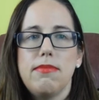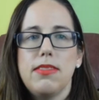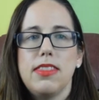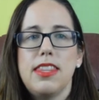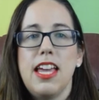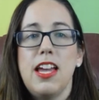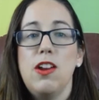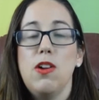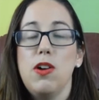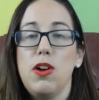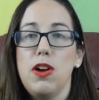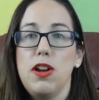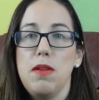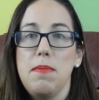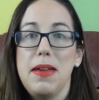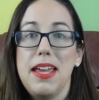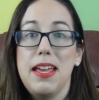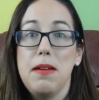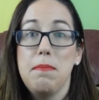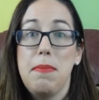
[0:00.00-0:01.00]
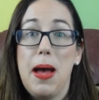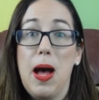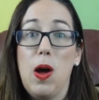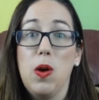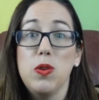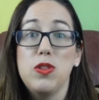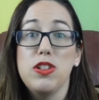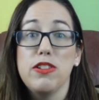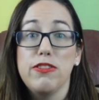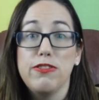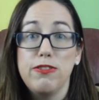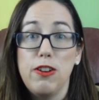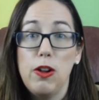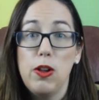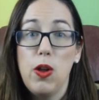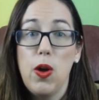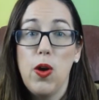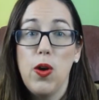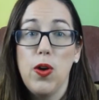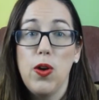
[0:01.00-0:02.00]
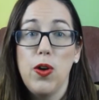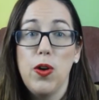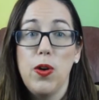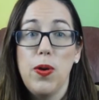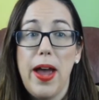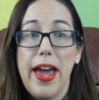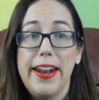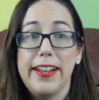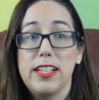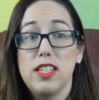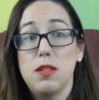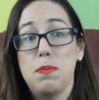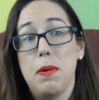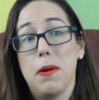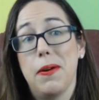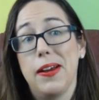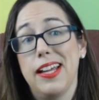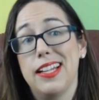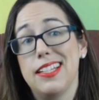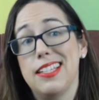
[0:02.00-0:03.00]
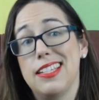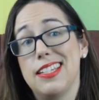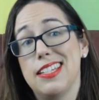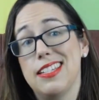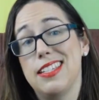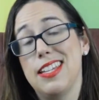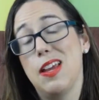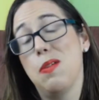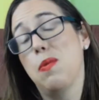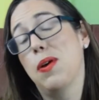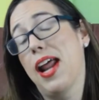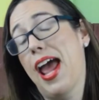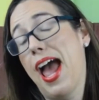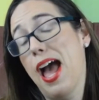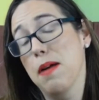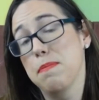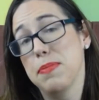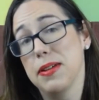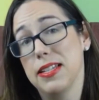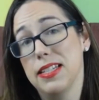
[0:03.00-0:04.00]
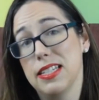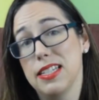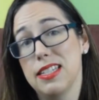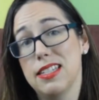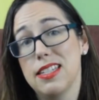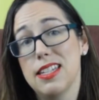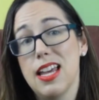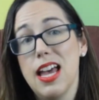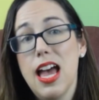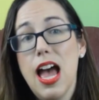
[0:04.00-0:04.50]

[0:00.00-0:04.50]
they're not going to be compelled to follow an experience to see what happens.